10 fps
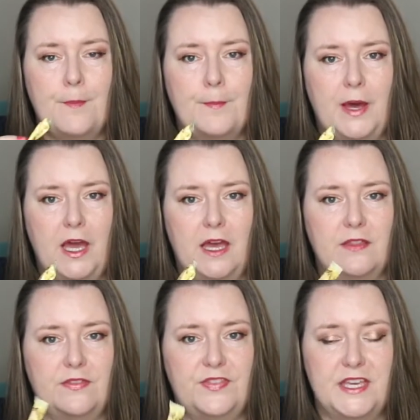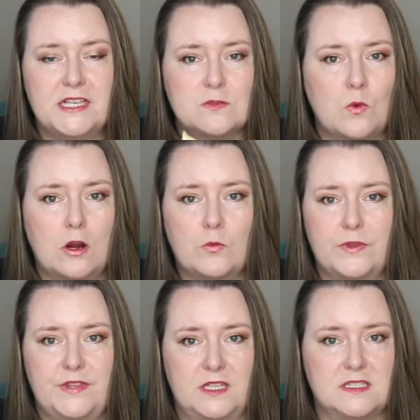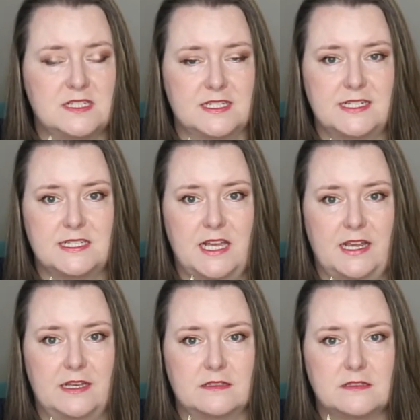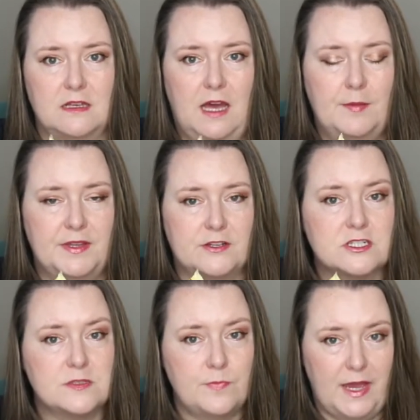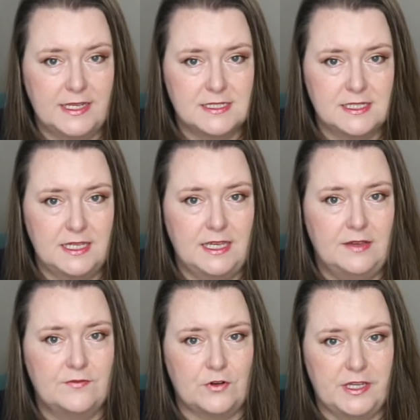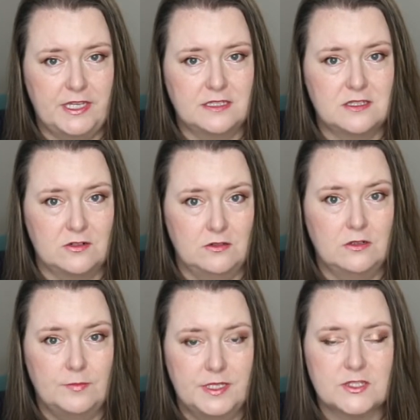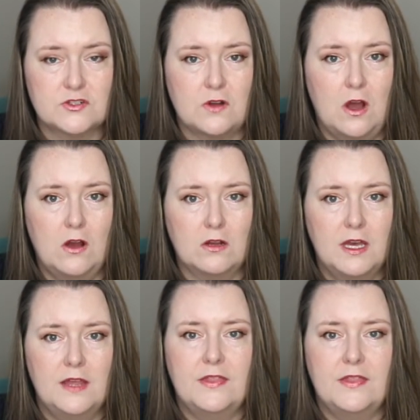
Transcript: But these work within 60 seconds. I mean, they're spicy, and for kids, they're a little bit strong.